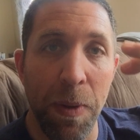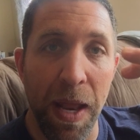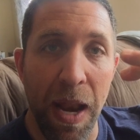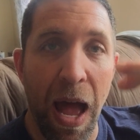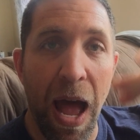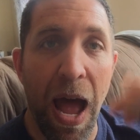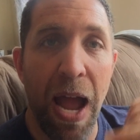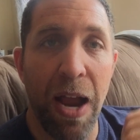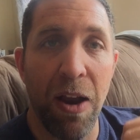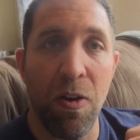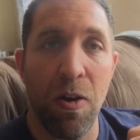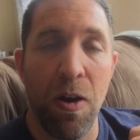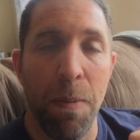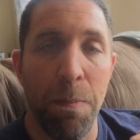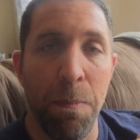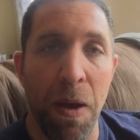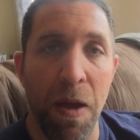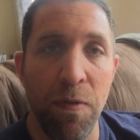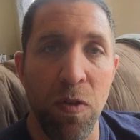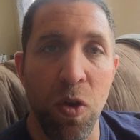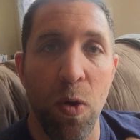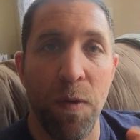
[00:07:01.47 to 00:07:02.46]
bit higher
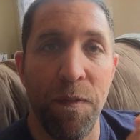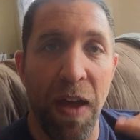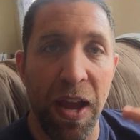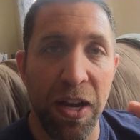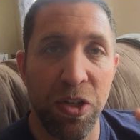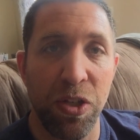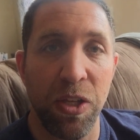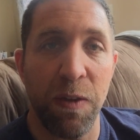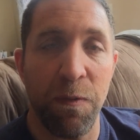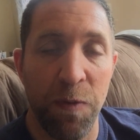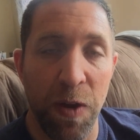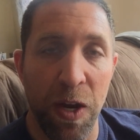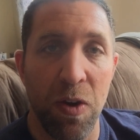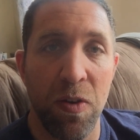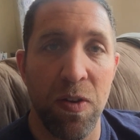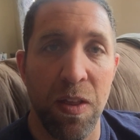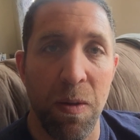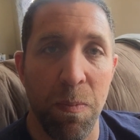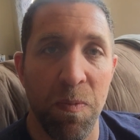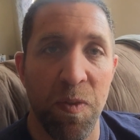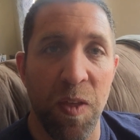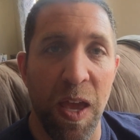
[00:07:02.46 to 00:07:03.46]
above you, have actually
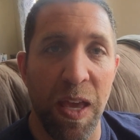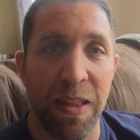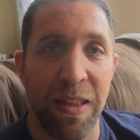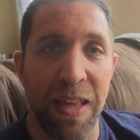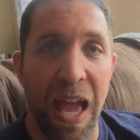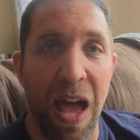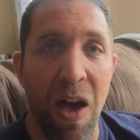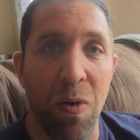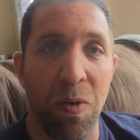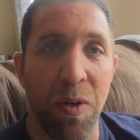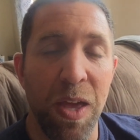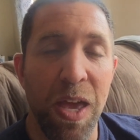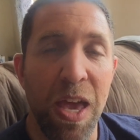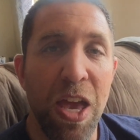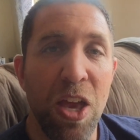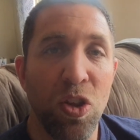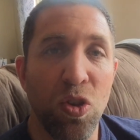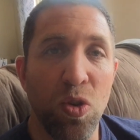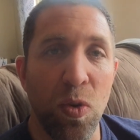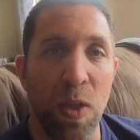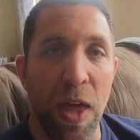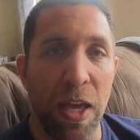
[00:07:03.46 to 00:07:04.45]
figured some things out,
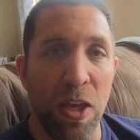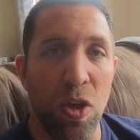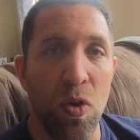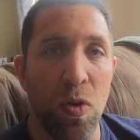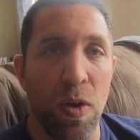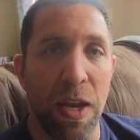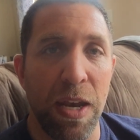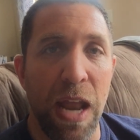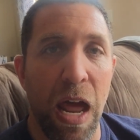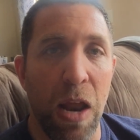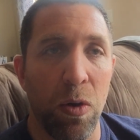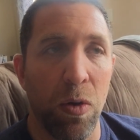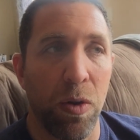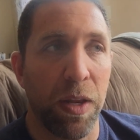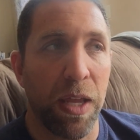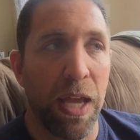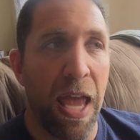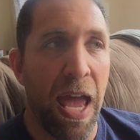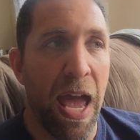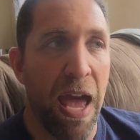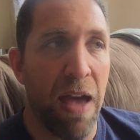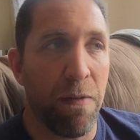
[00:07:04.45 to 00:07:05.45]
so that you can not
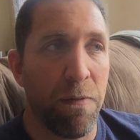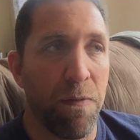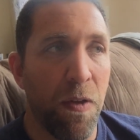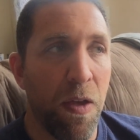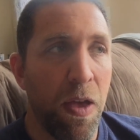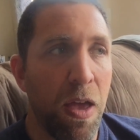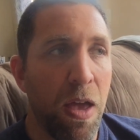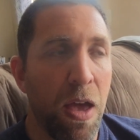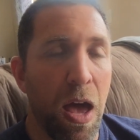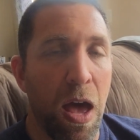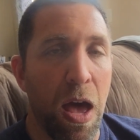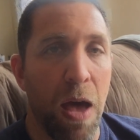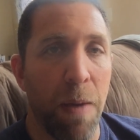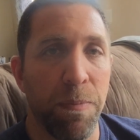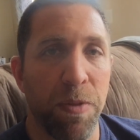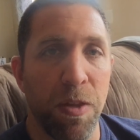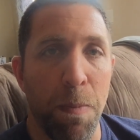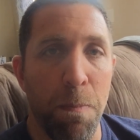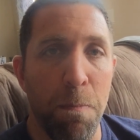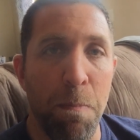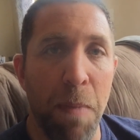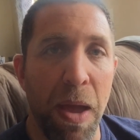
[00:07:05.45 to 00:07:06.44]
only have
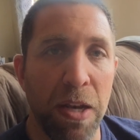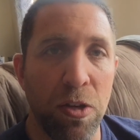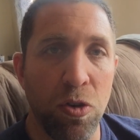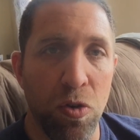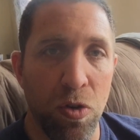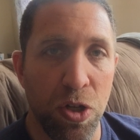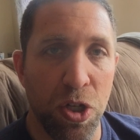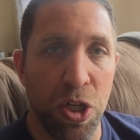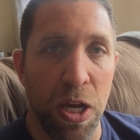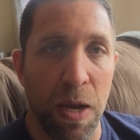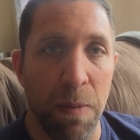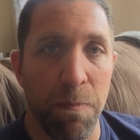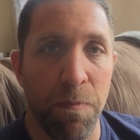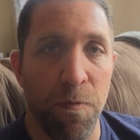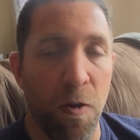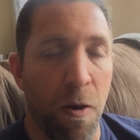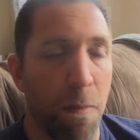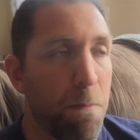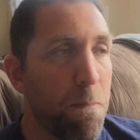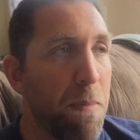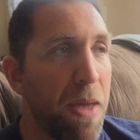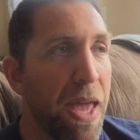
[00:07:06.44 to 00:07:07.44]
some mentorship
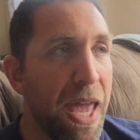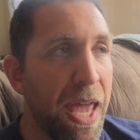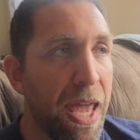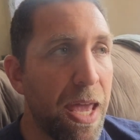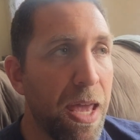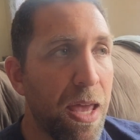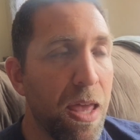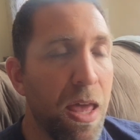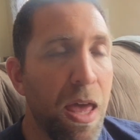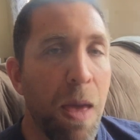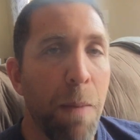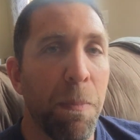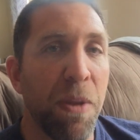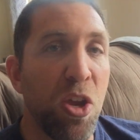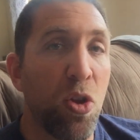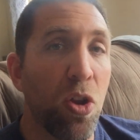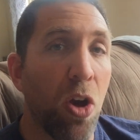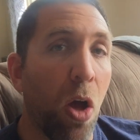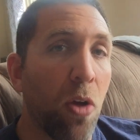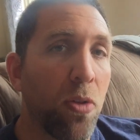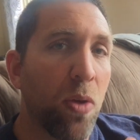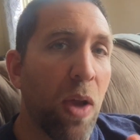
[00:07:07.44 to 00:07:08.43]
from me, but
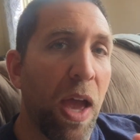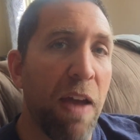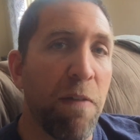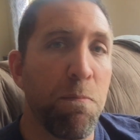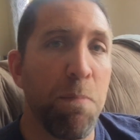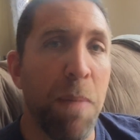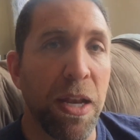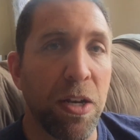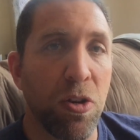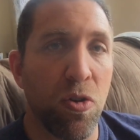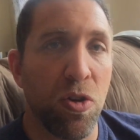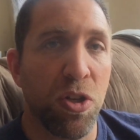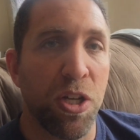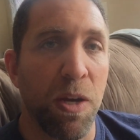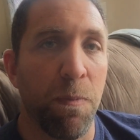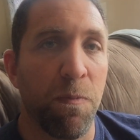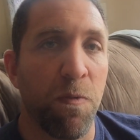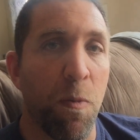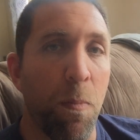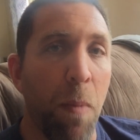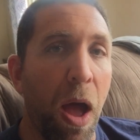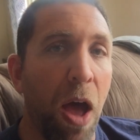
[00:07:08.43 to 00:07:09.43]
you could also have
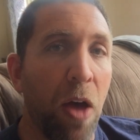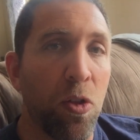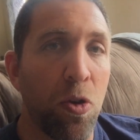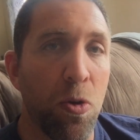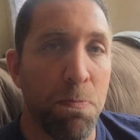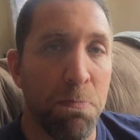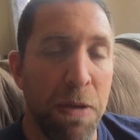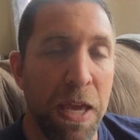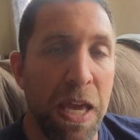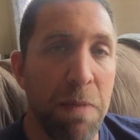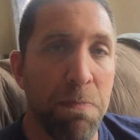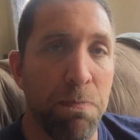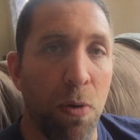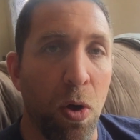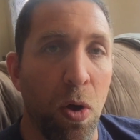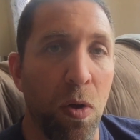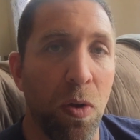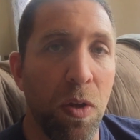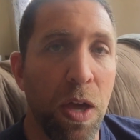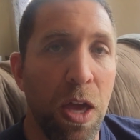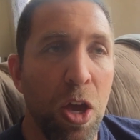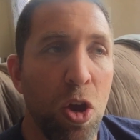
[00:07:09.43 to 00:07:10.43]
mentorship from other
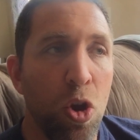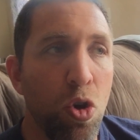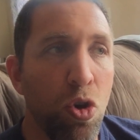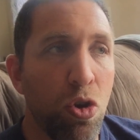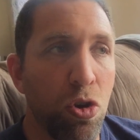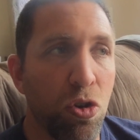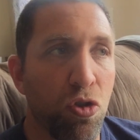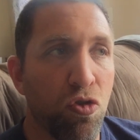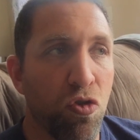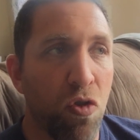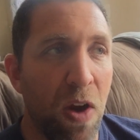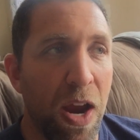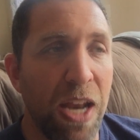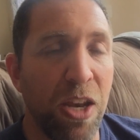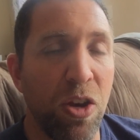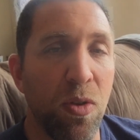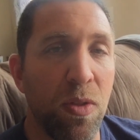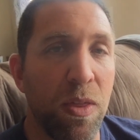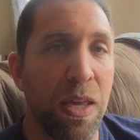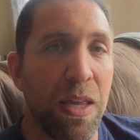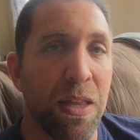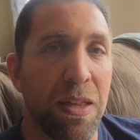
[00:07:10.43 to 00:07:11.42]
people who could train
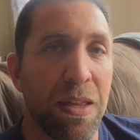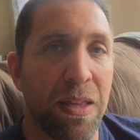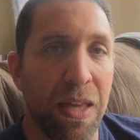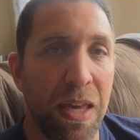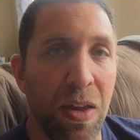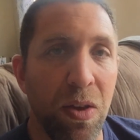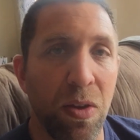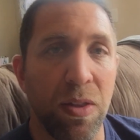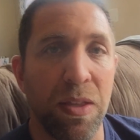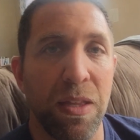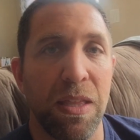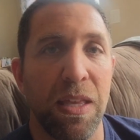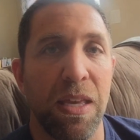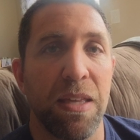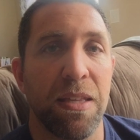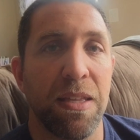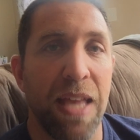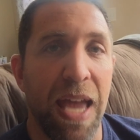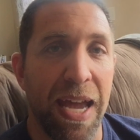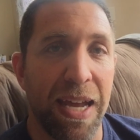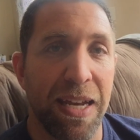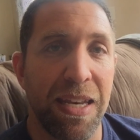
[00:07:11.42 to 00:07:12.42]
you these skills and
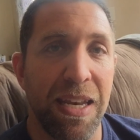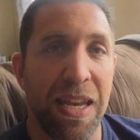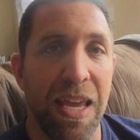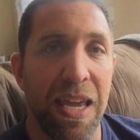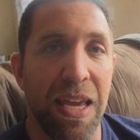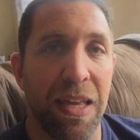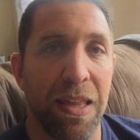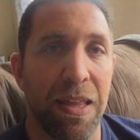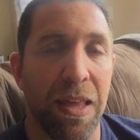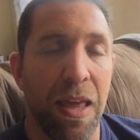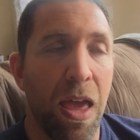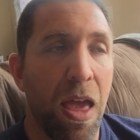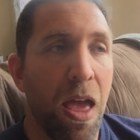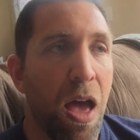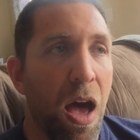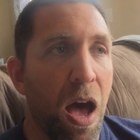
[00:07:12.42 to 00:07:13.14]
these techniques